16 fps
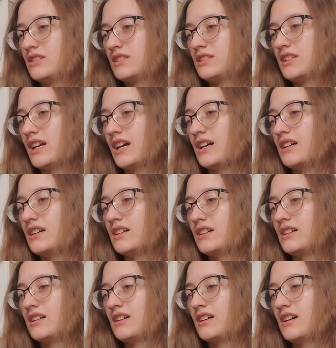Yeah,
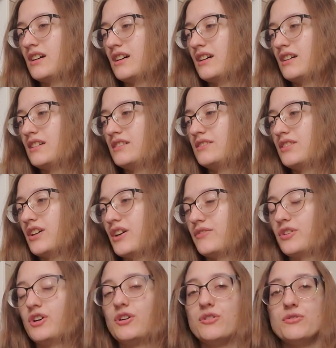
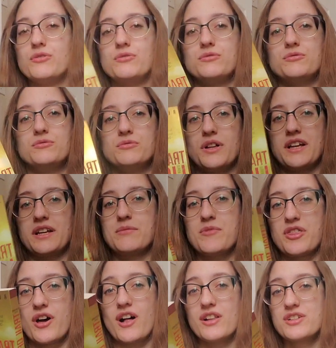Navajo like
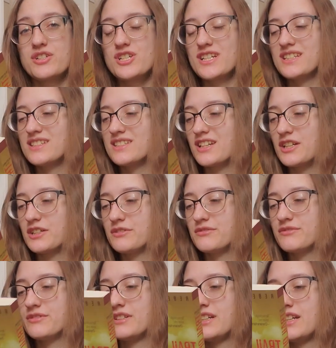mythology and
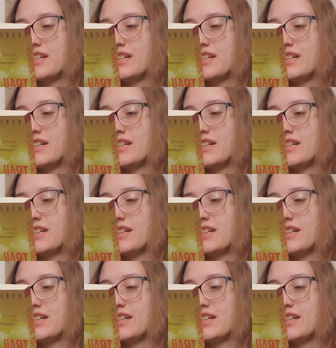stuff.